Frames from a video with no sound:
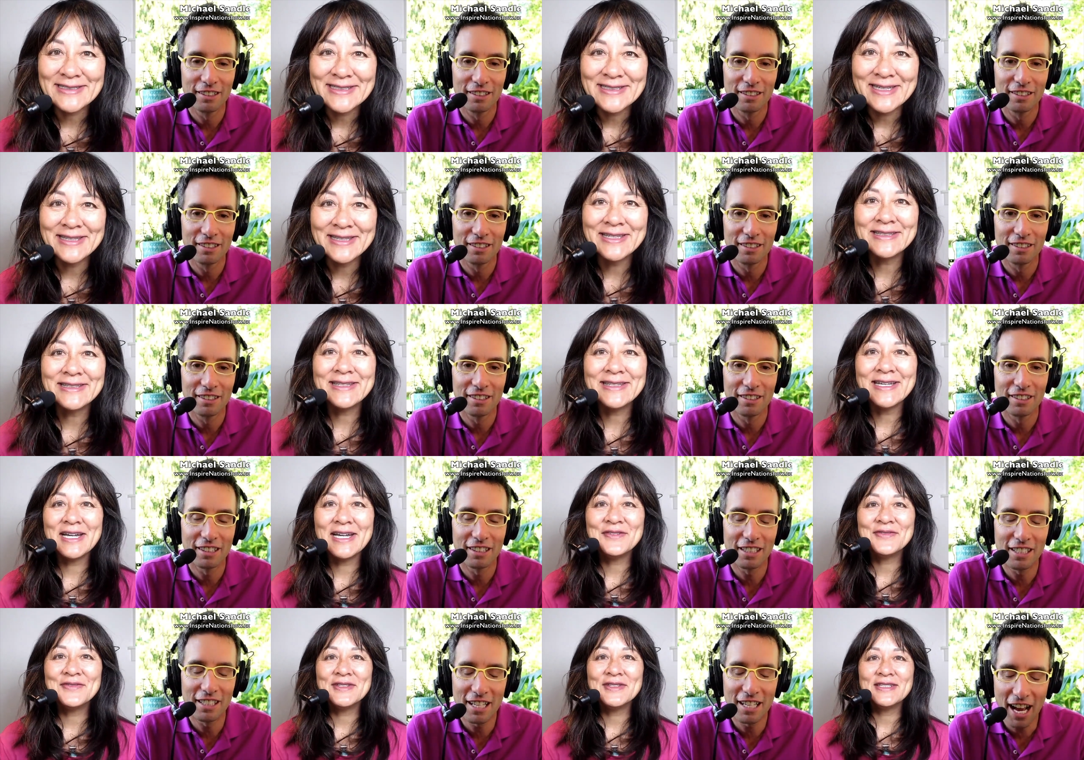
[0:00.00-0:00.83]
Speaker 1: that they
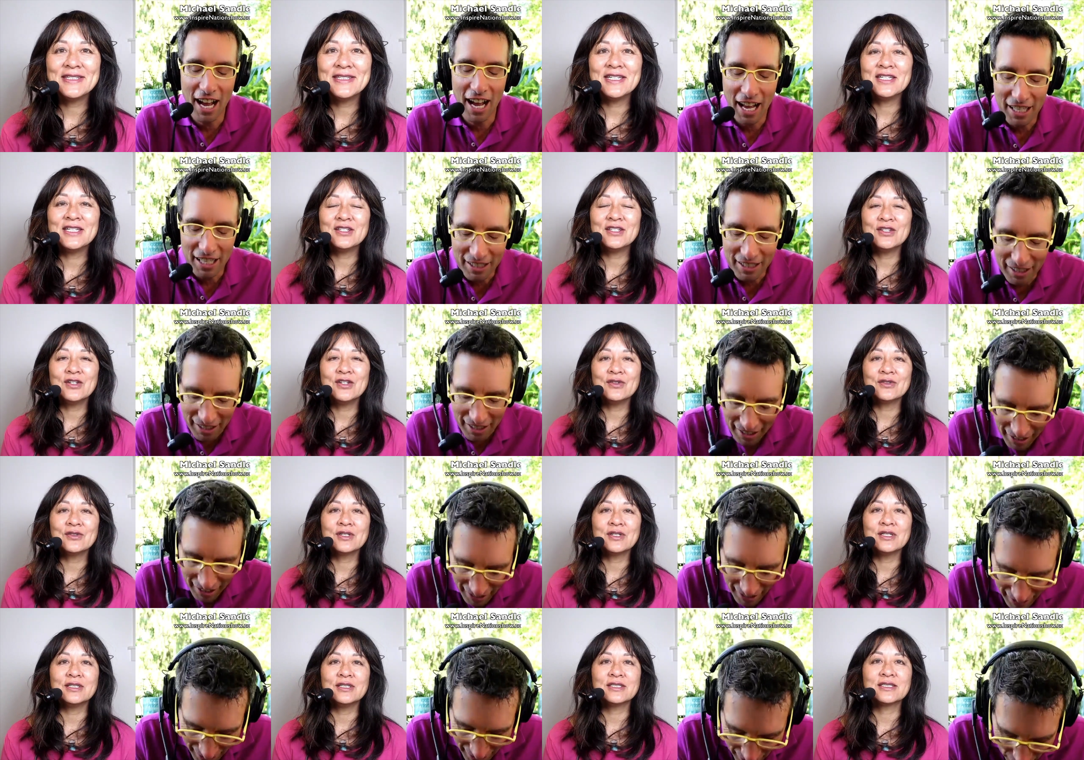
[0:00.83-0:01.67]
have in, yes. in
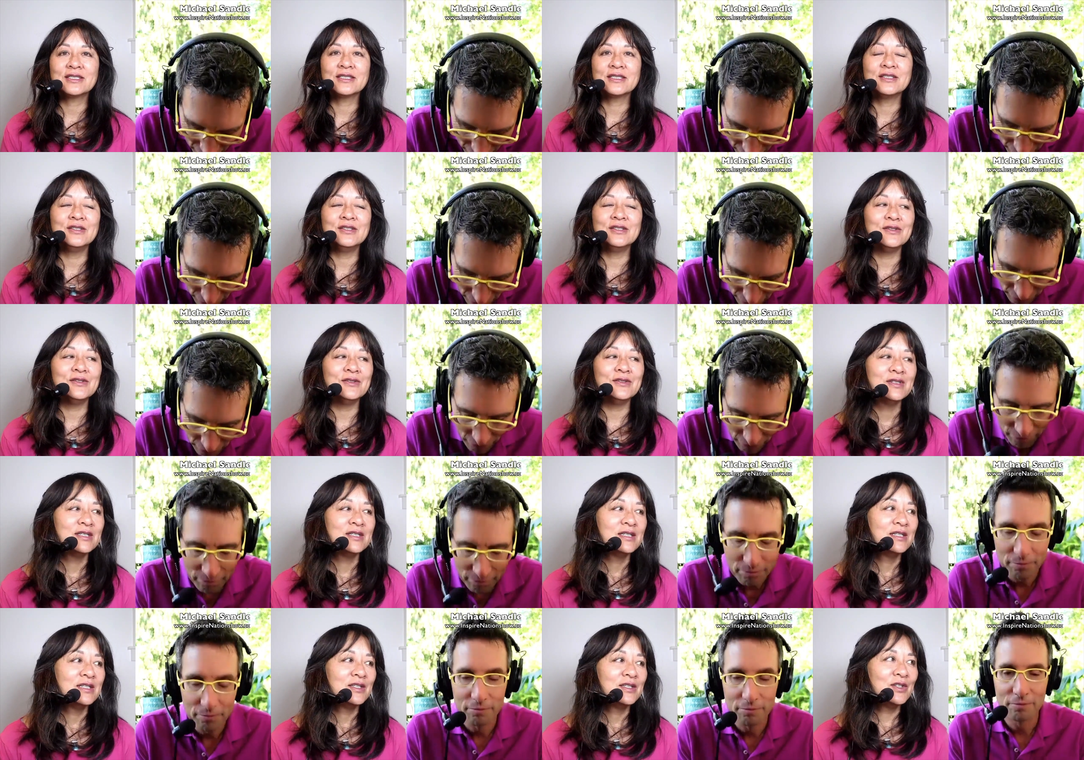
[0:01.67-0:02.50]
yoga. It's like you
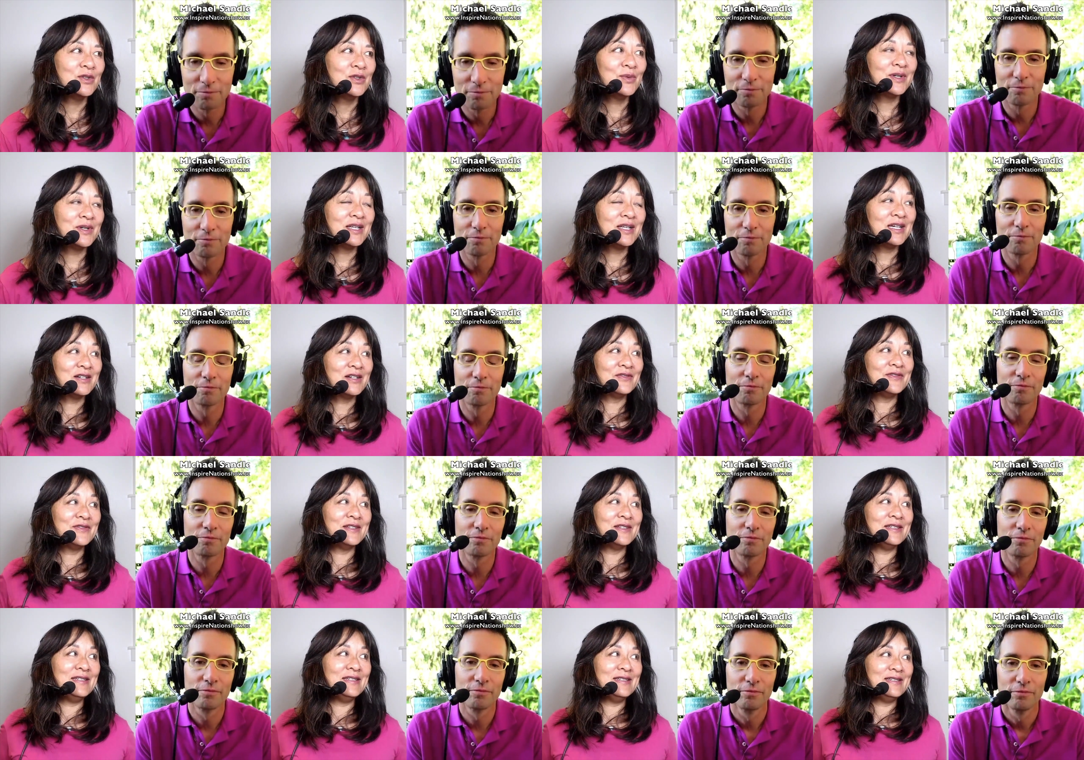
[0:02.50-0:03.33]
you want to have
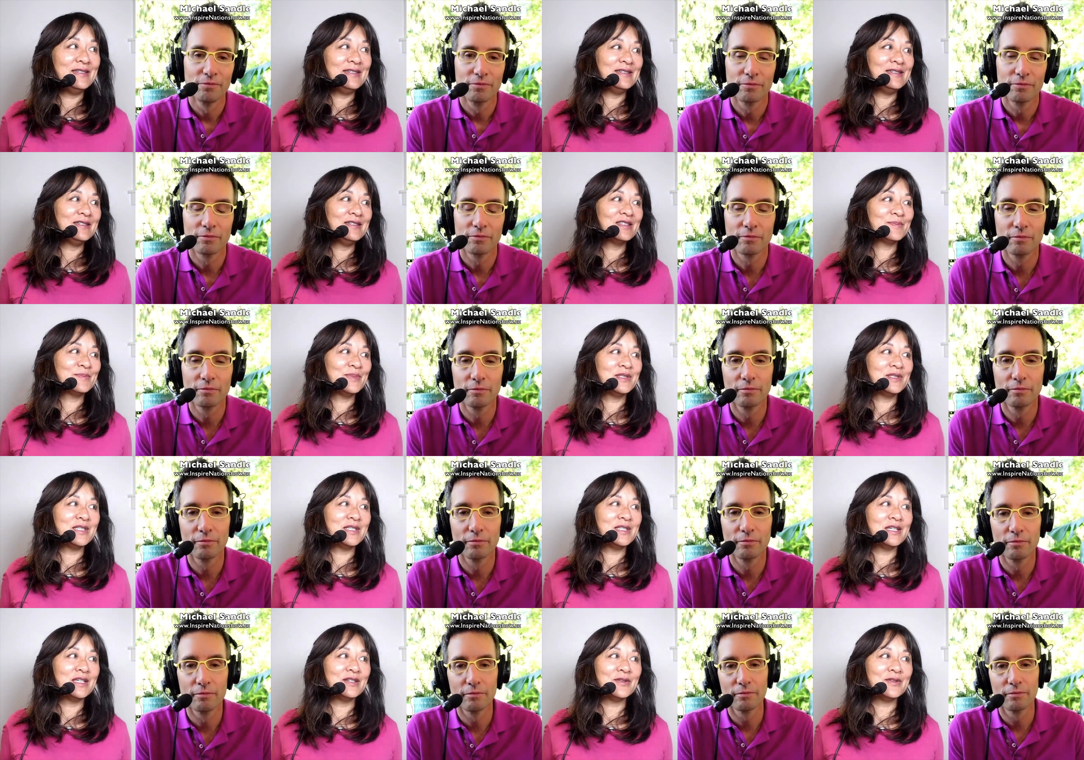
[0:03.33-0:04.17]
ease, but
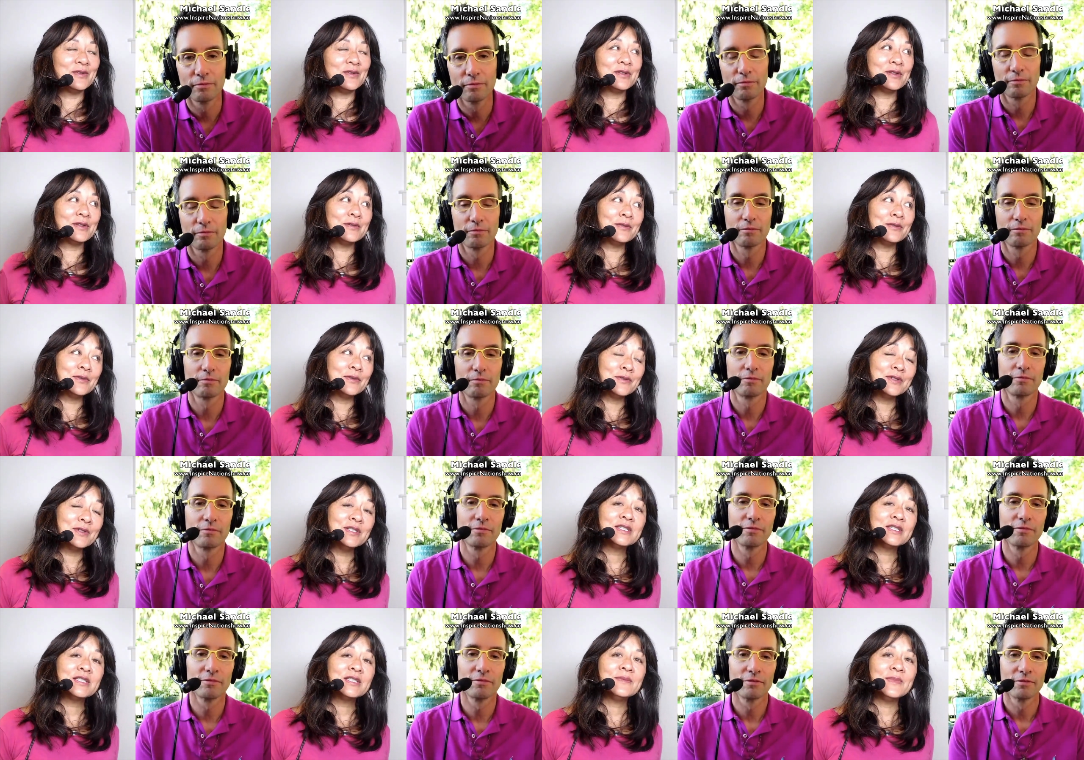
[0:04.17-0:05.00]
then also there
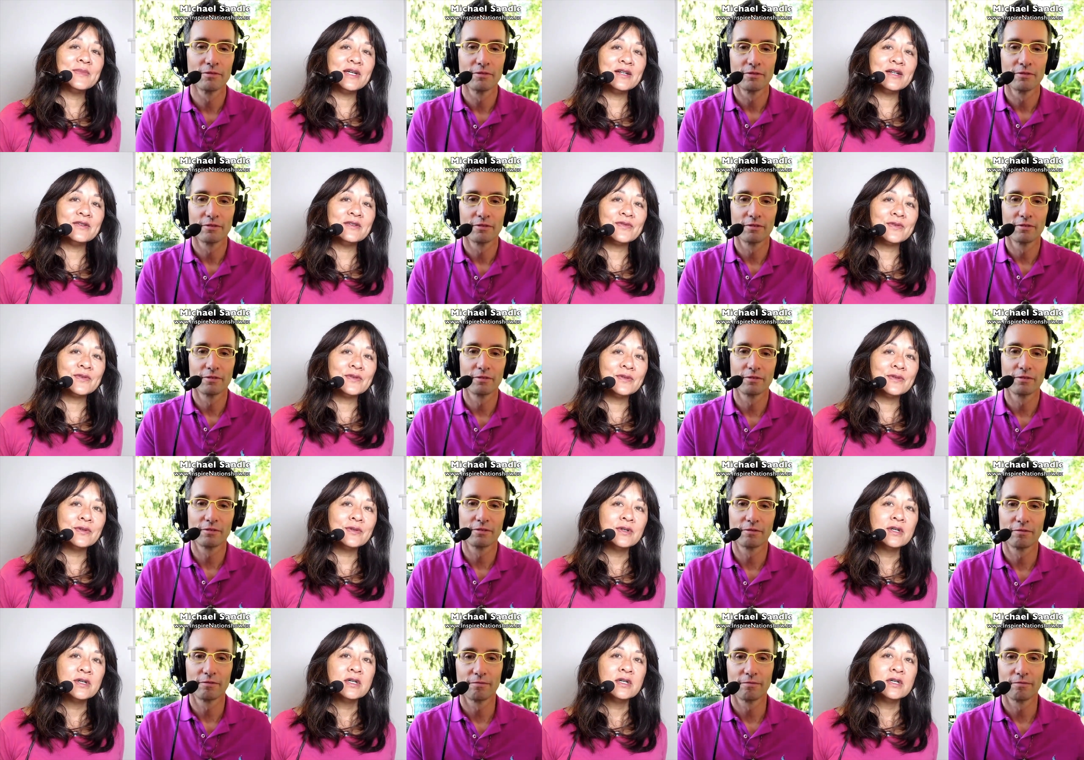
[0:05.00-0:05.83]
is some
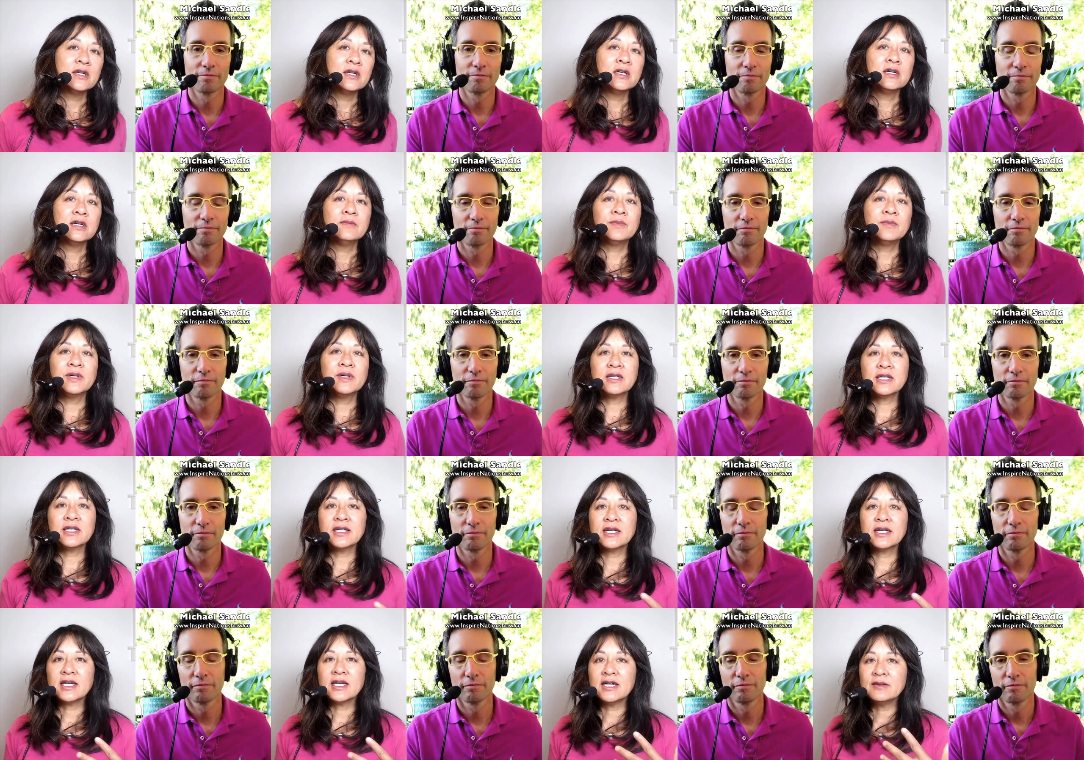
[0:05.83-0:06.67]
effort but
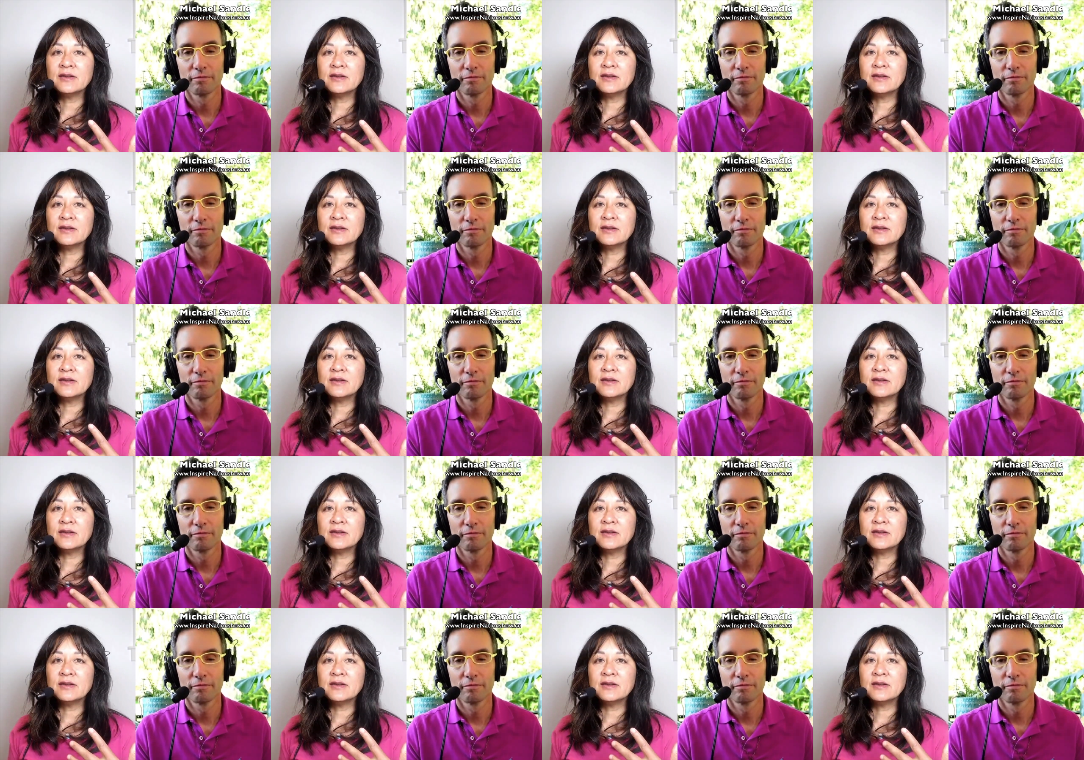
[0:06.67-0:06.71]
like how